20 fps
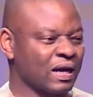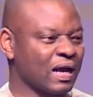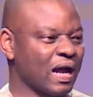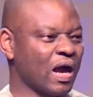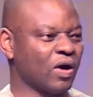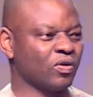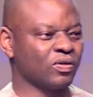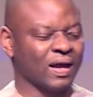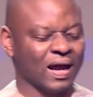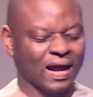
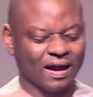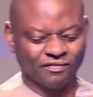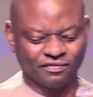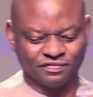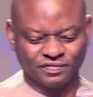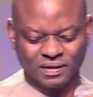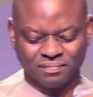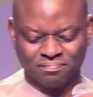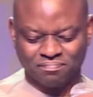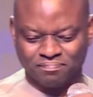I would
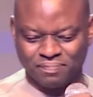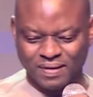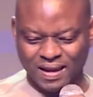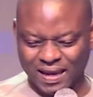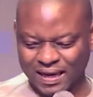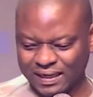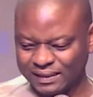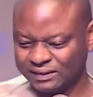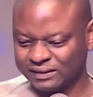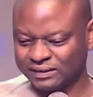have the
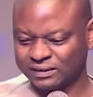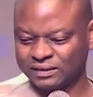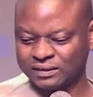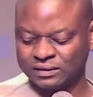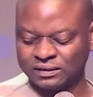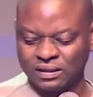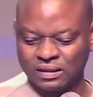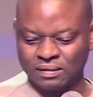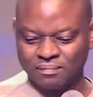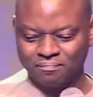best
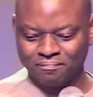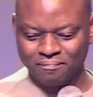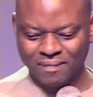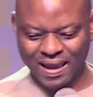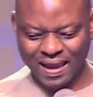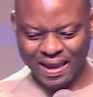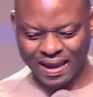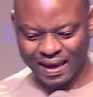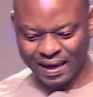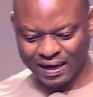
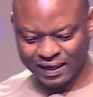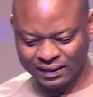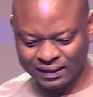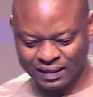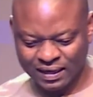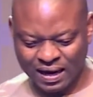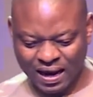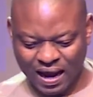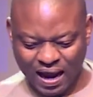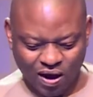men.